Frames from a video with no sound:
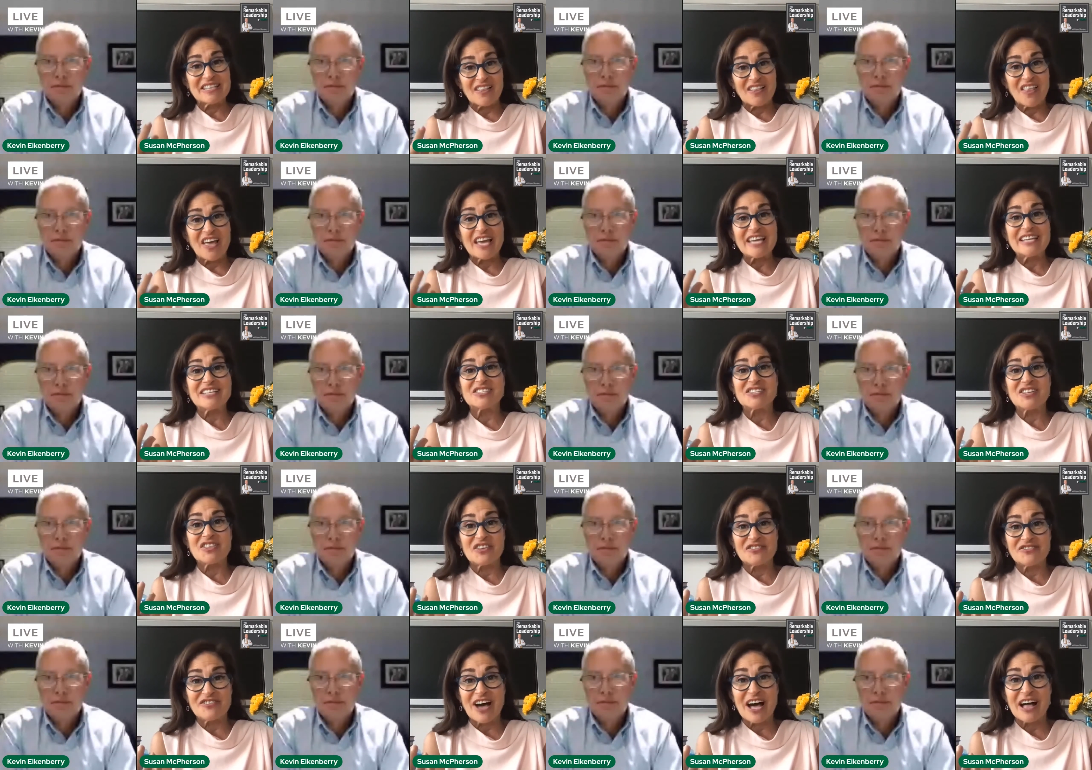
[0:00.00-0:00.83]
Speaker 1: and the
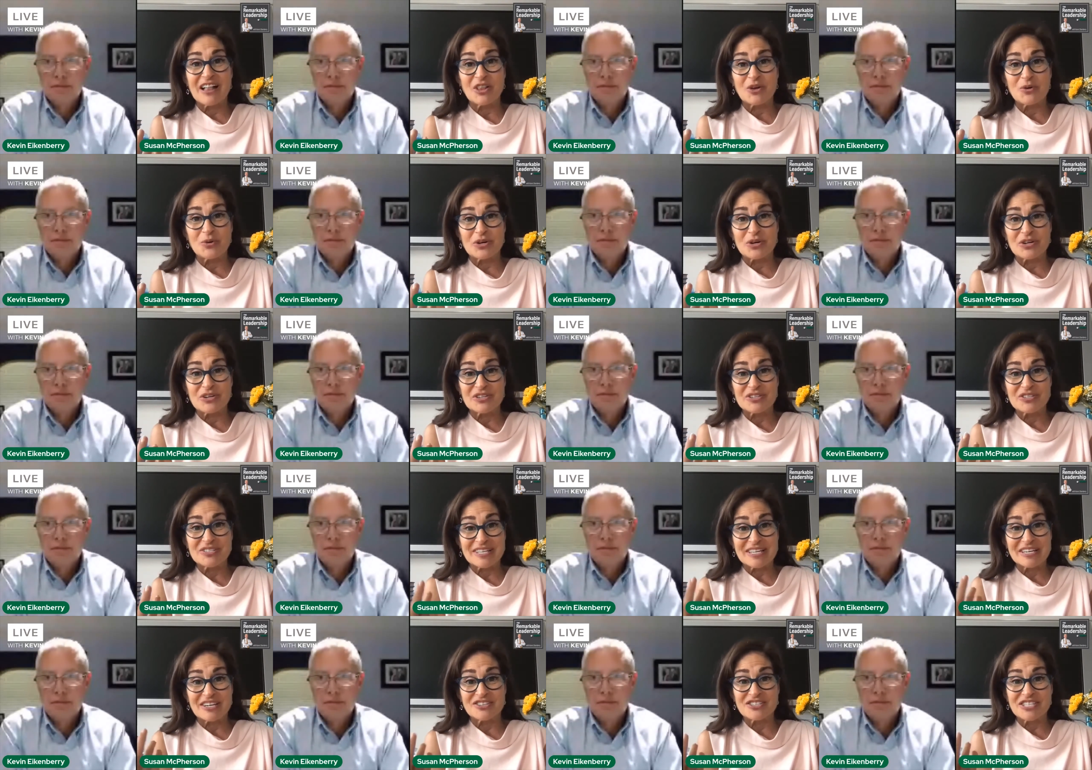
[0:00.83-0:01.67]
likes and the
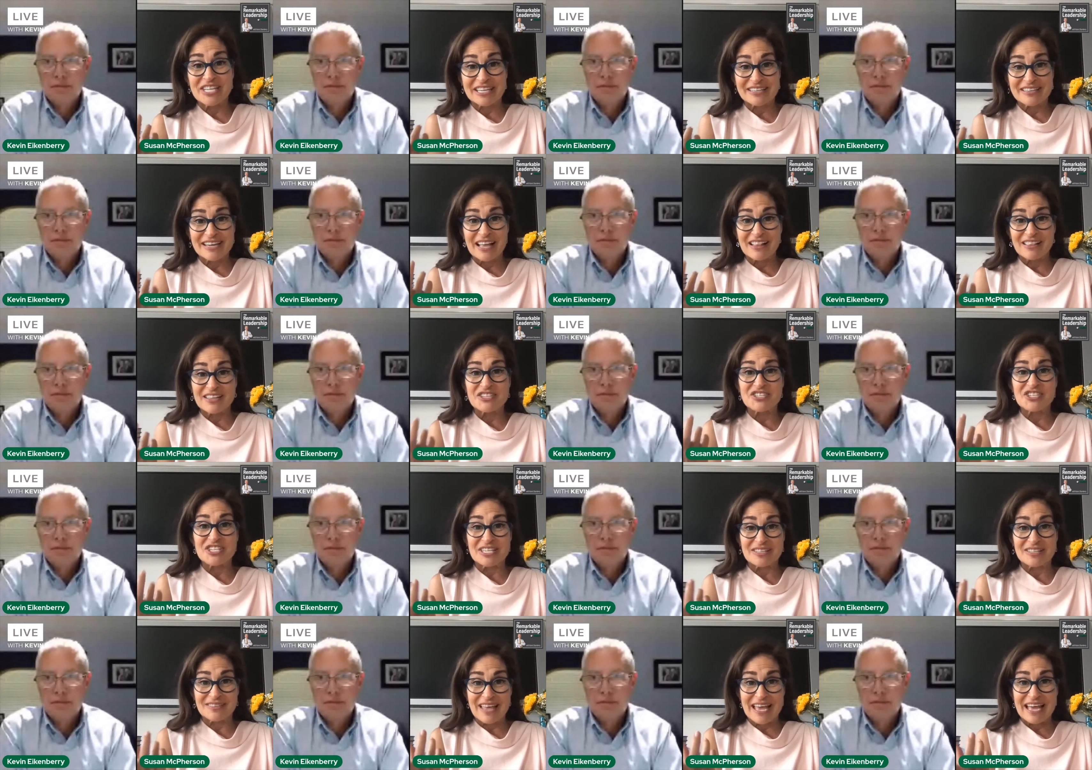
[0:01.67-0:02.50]
followers that our
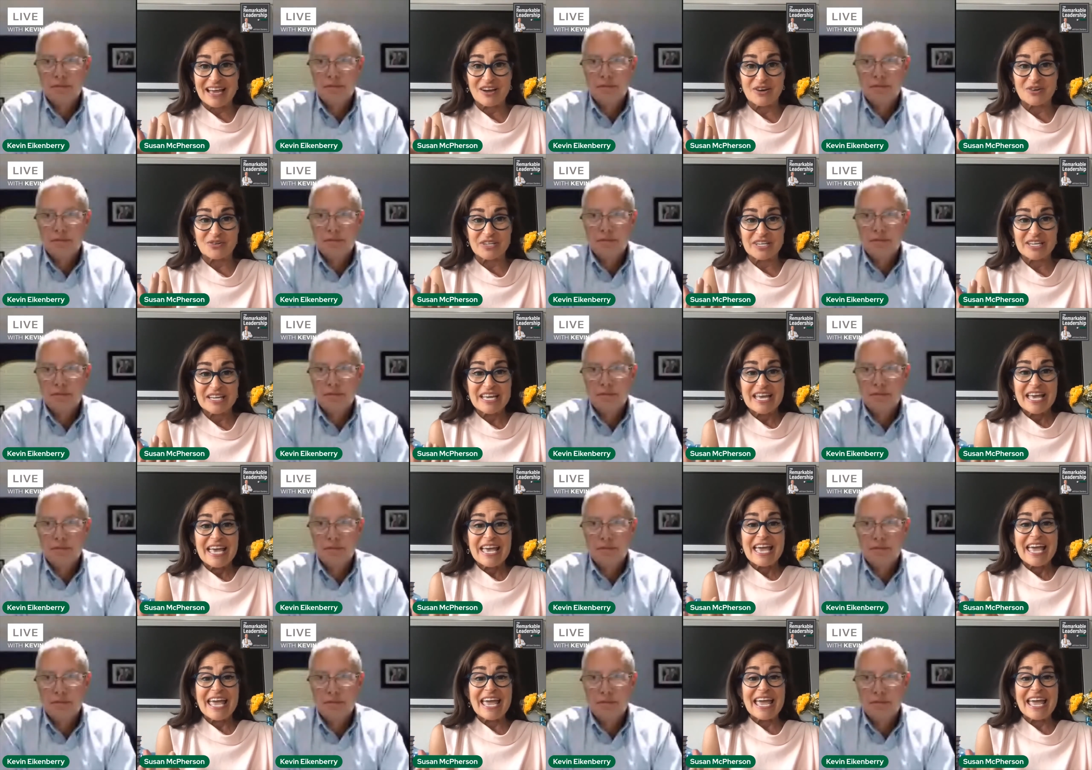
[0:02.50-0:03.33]
technology allowed.
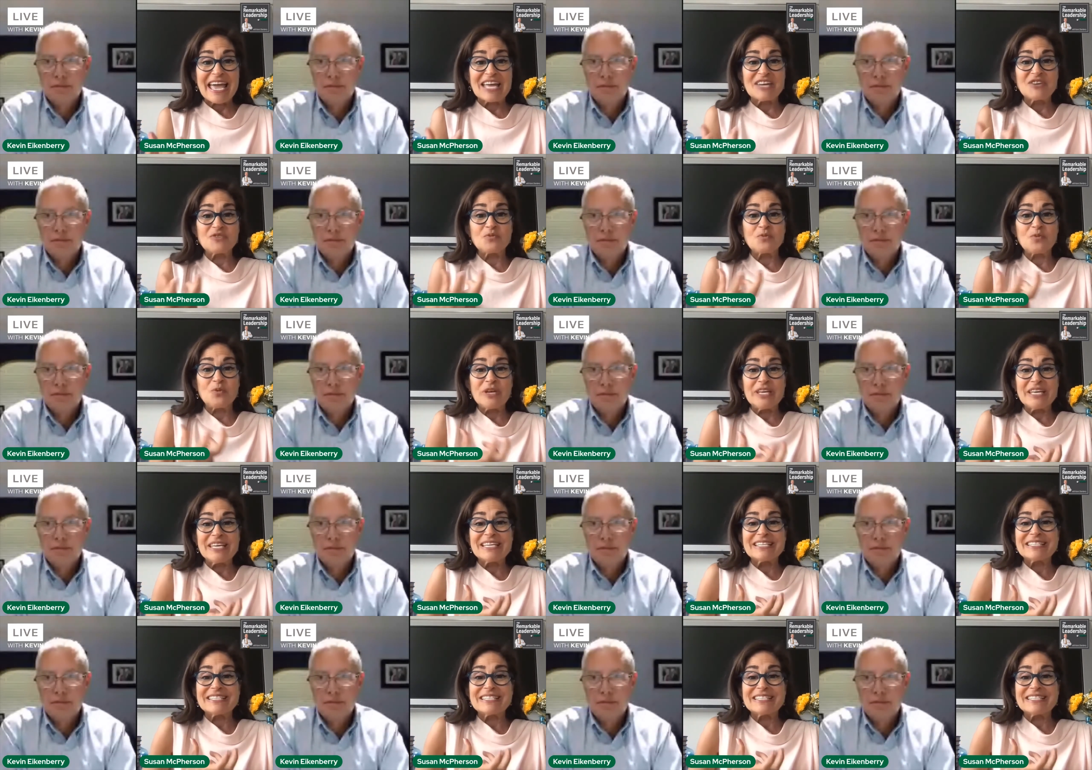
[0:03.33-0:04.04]
And we,